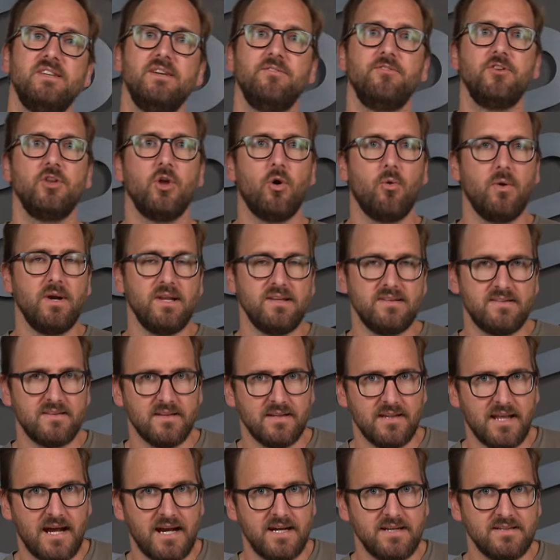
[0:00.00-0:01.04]
Even though it is the
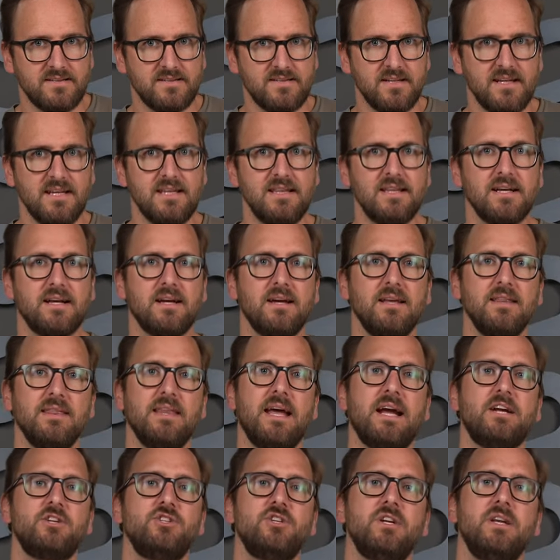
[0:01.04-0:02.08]
lightest in the
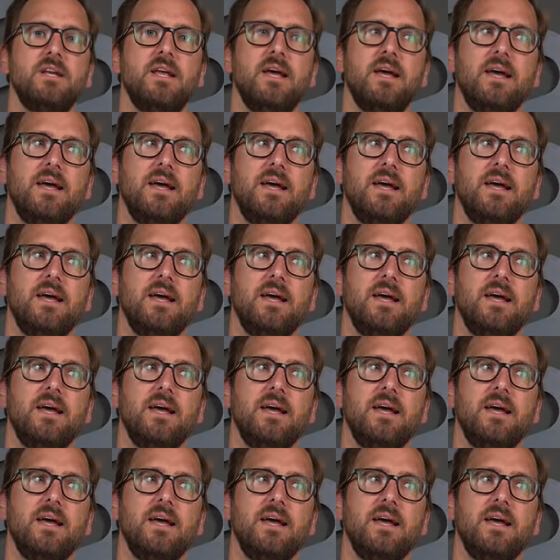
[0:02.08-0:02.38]
collection,